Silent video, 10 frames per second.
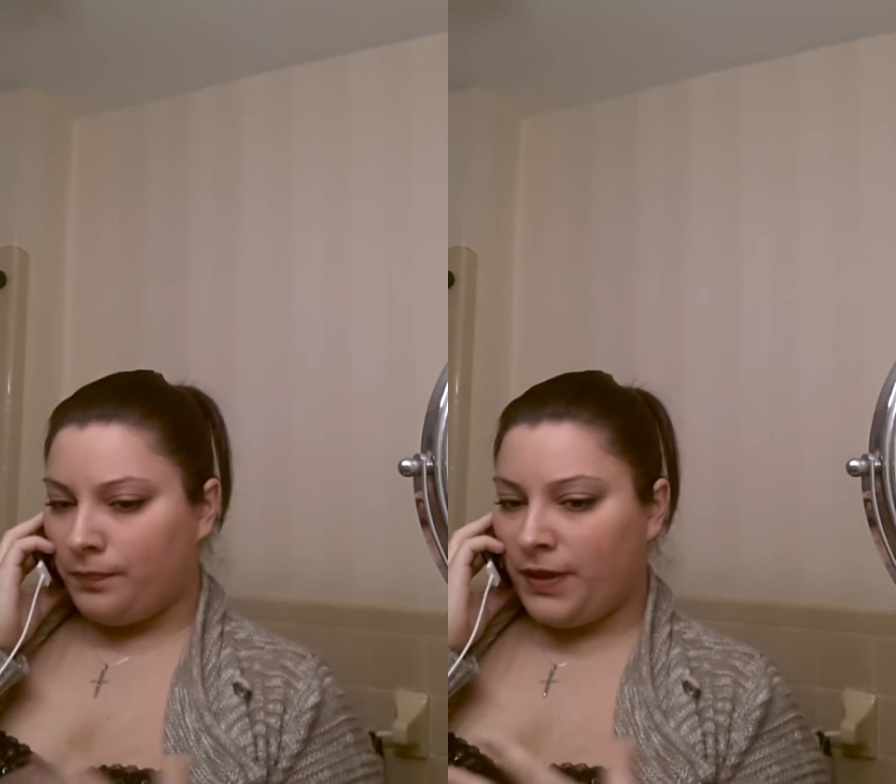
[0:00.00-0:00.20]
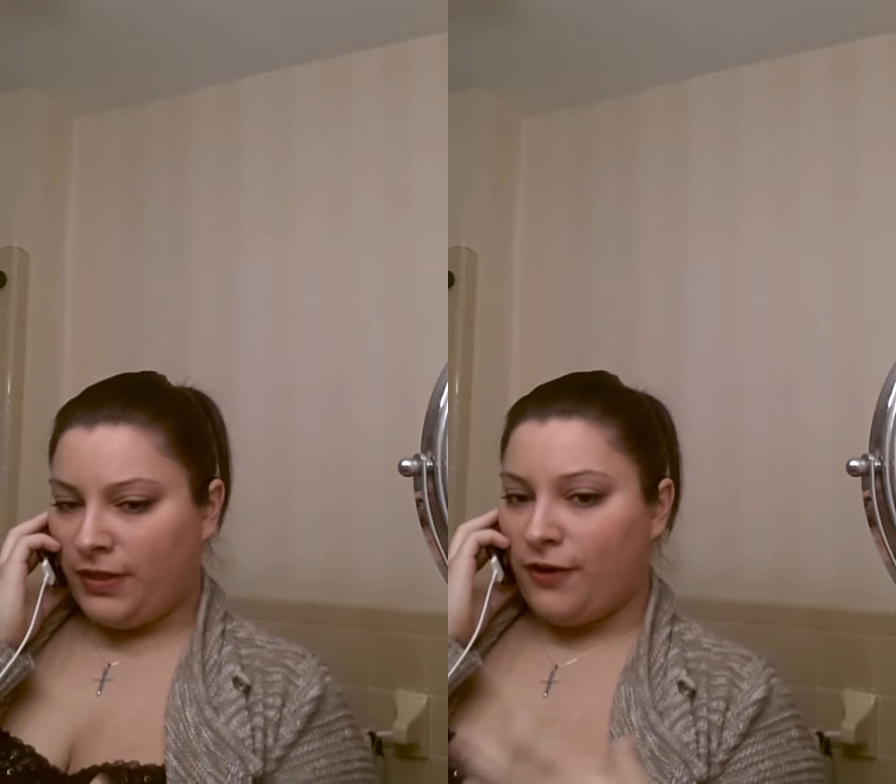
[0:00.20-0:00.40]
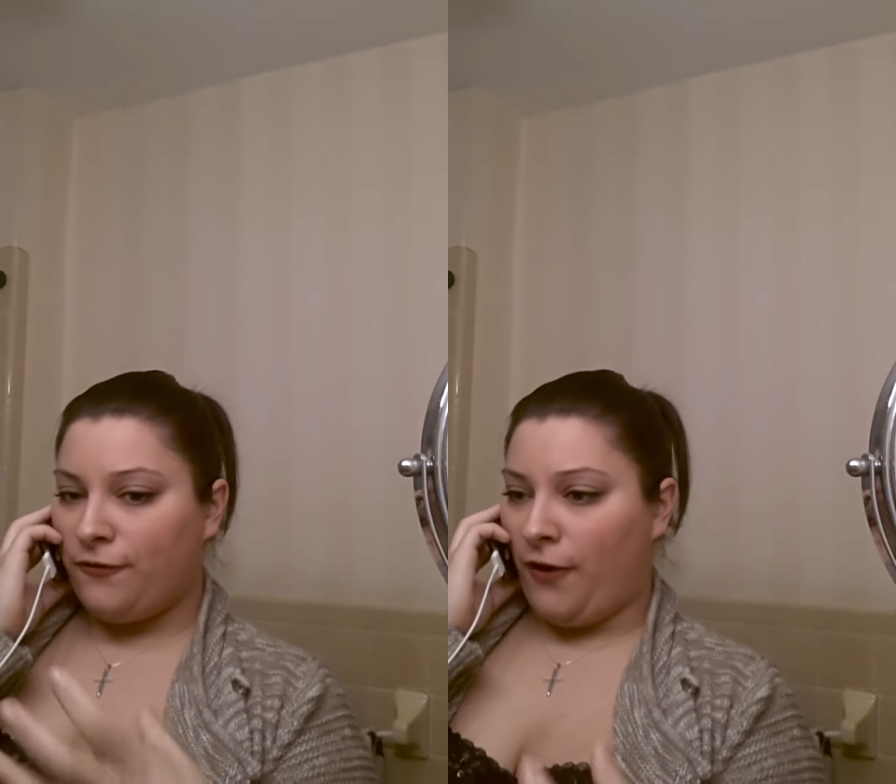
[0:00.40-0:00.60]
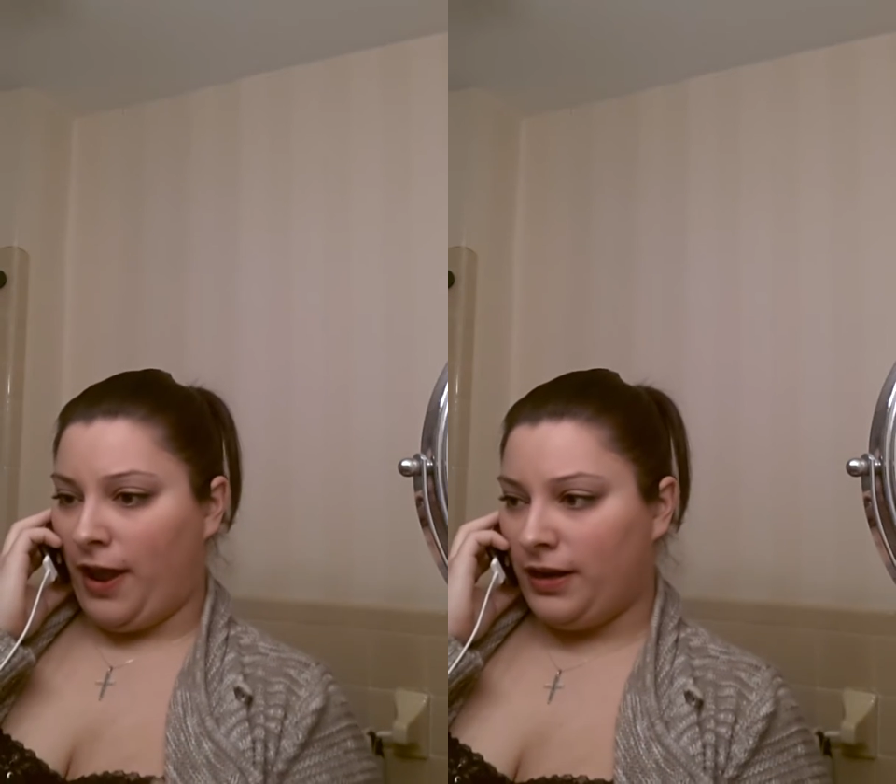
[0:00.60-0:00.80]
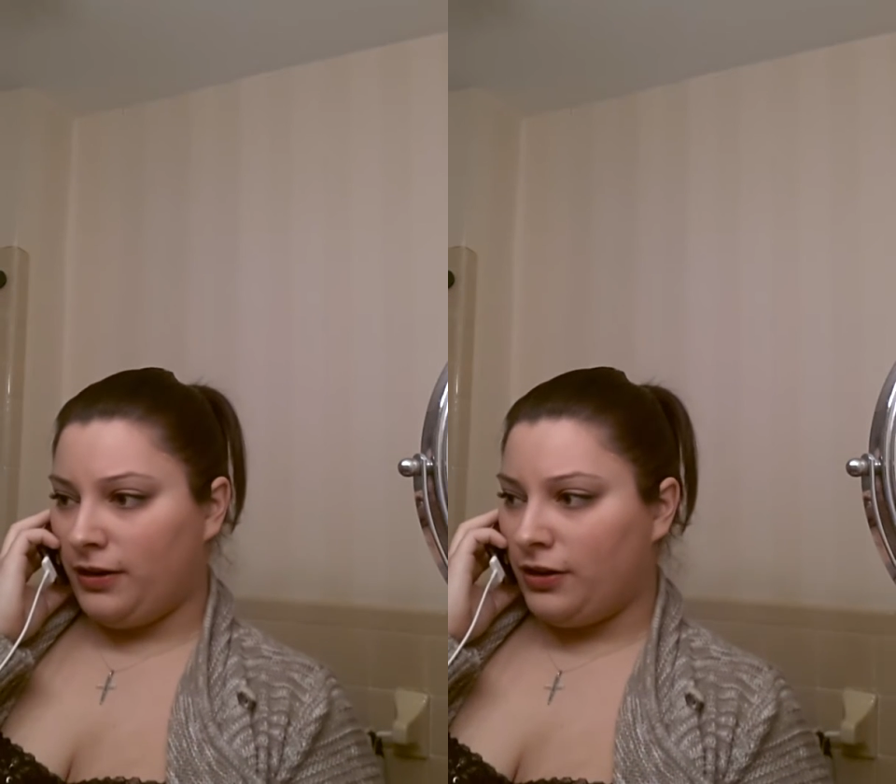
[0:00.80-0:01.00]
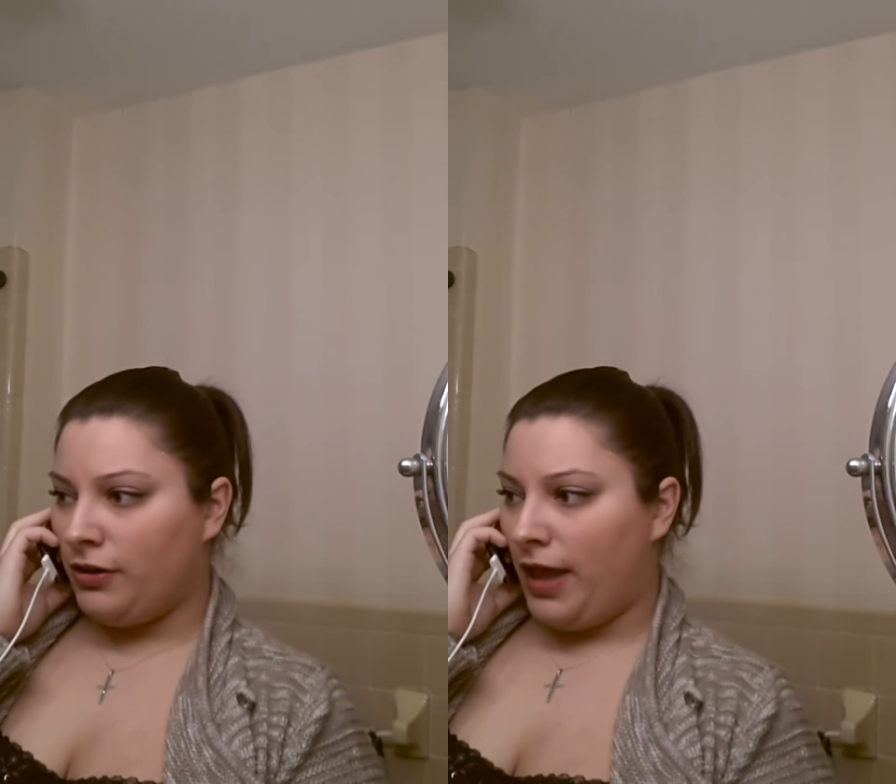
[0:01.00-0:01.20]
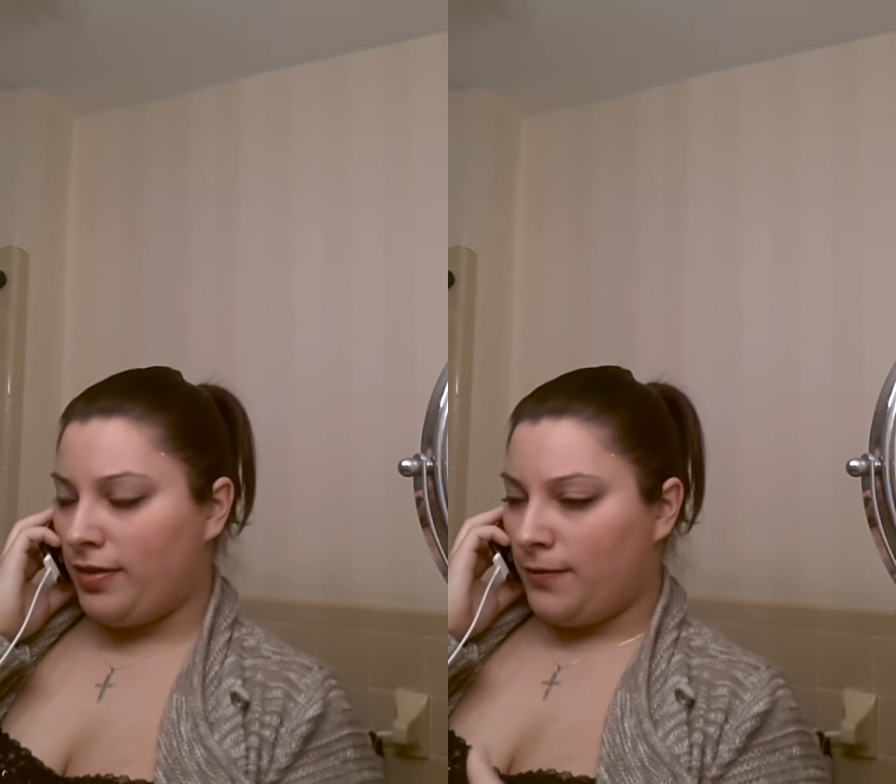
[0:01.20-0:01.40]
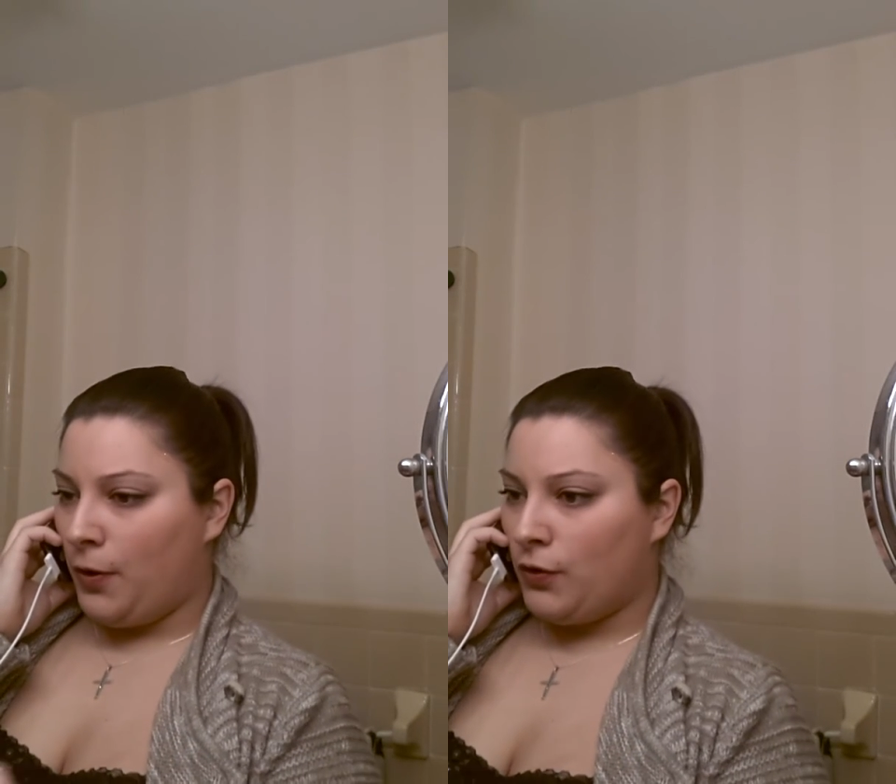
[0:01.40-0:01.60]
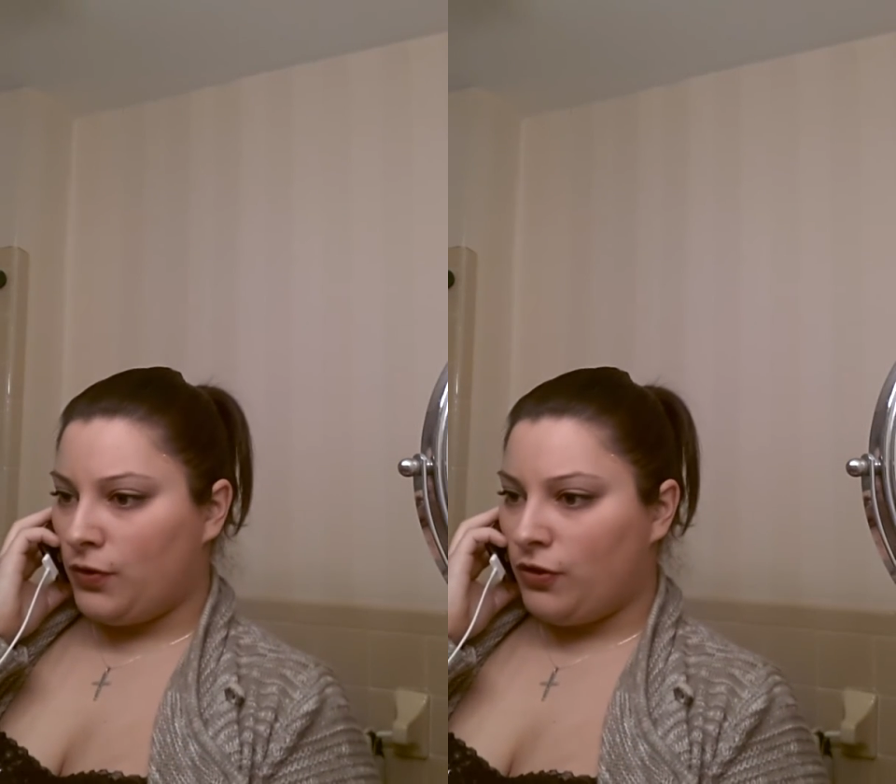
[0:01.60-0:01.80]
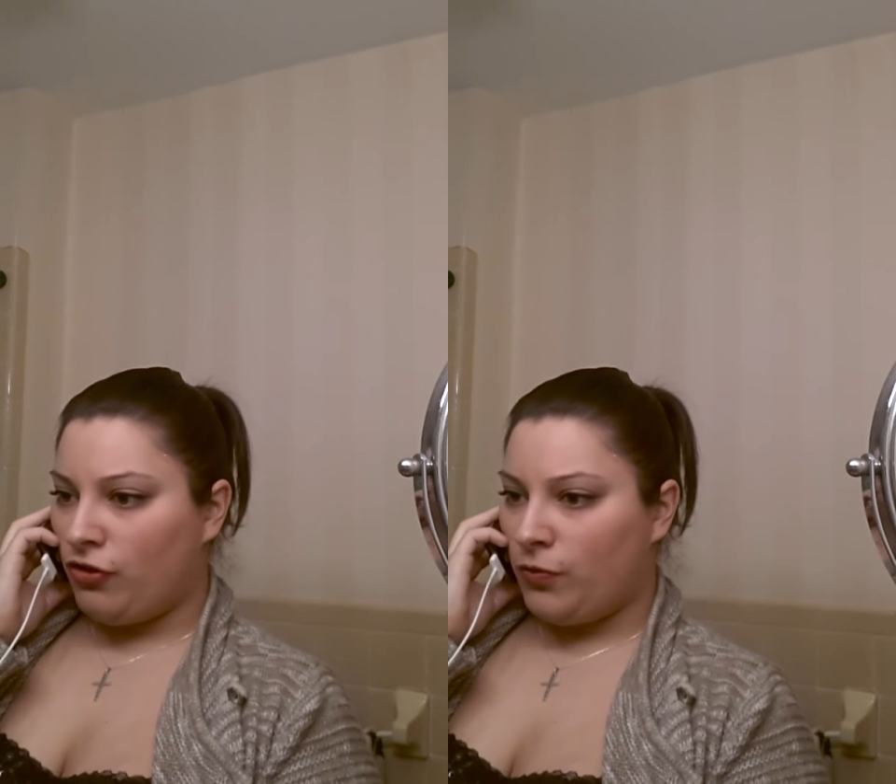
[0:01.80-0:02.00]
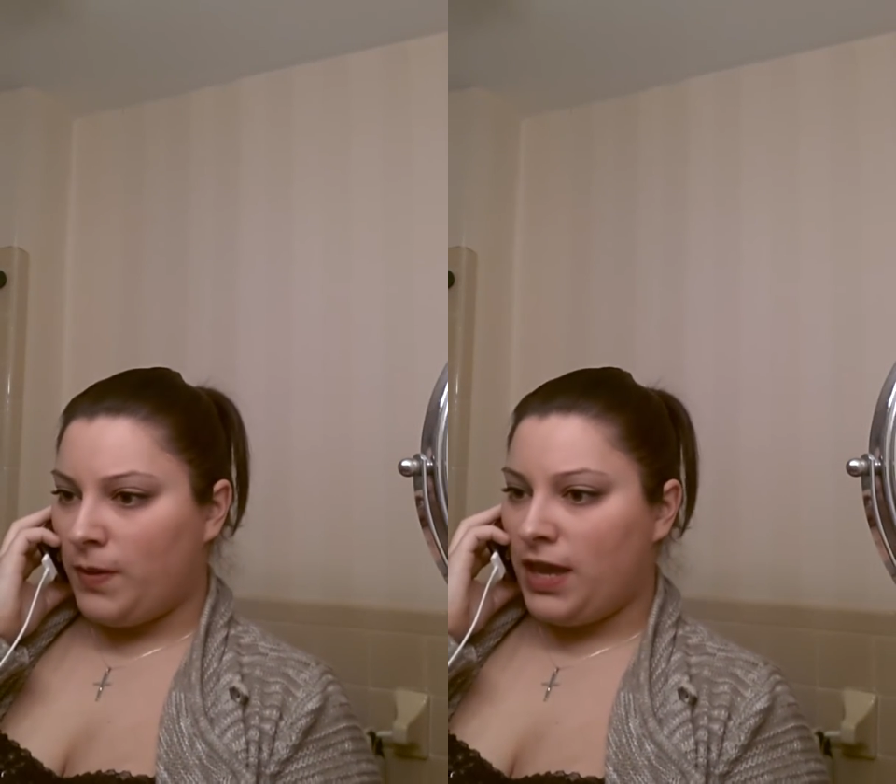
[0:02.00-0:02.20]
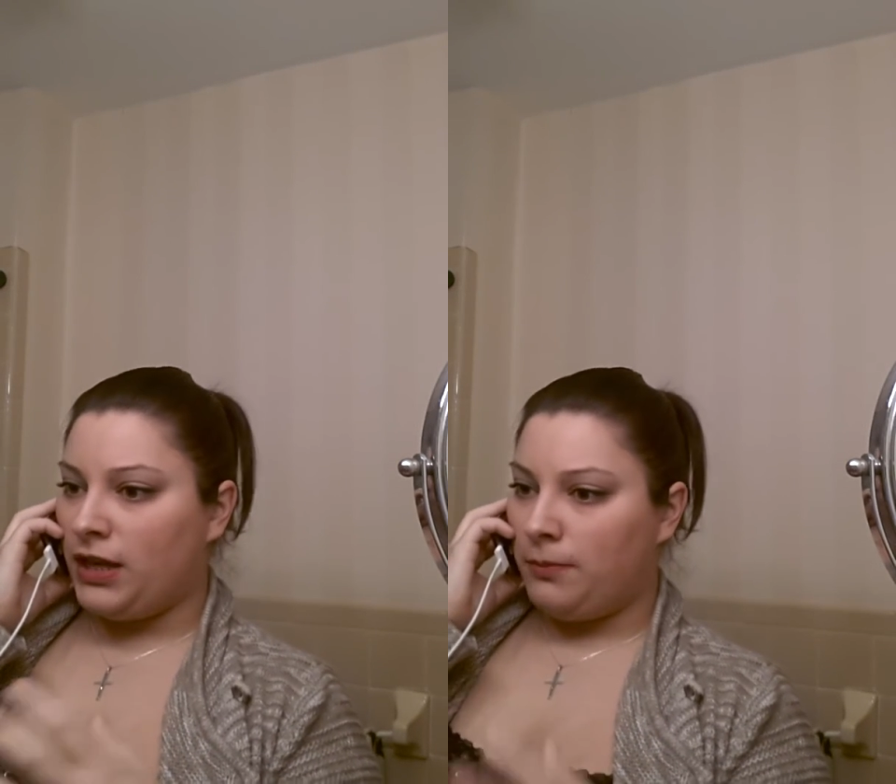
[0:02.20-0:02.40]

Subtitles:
their friend, as opposed to just being